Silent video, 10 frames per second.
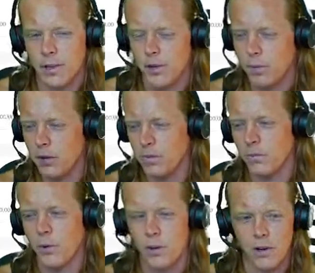put
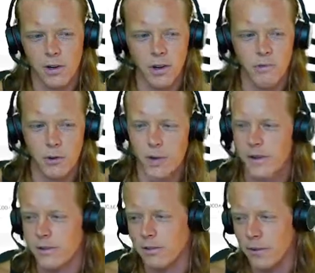more
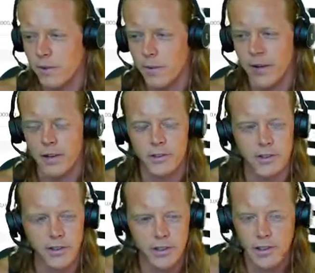information from their balance
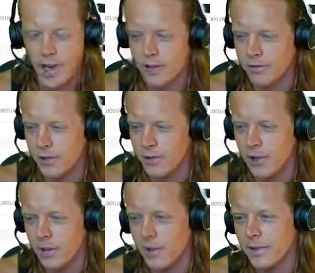sheets and cash flow
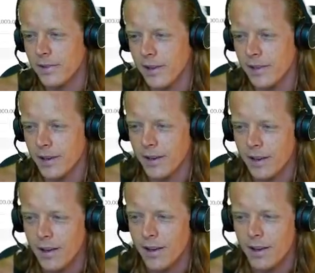statements on there,
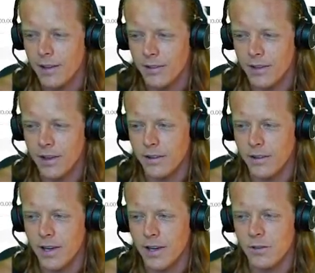then
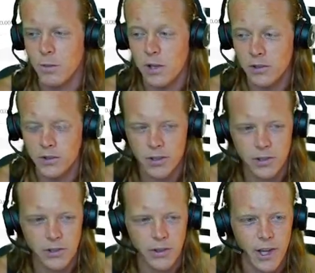like we can totally
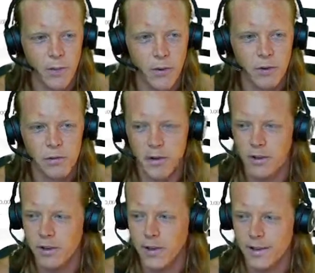do that. But we
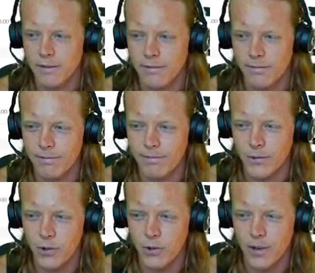figured like
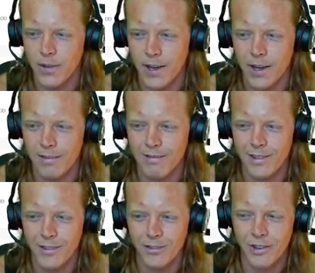doing that
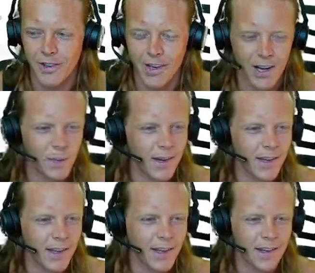is really
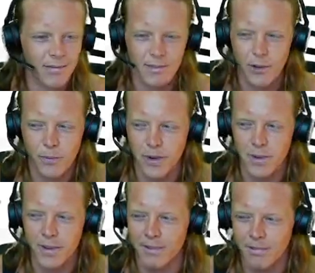complicated and you're
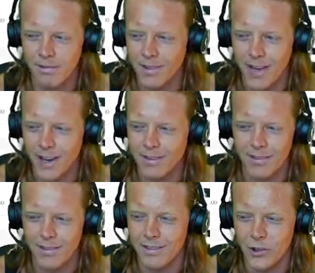probably not
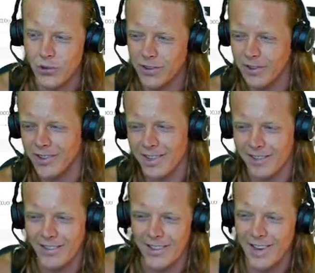using the
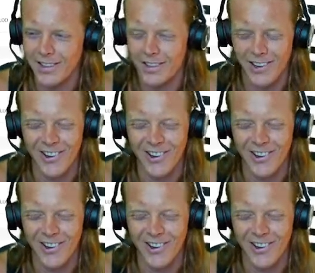site for that. So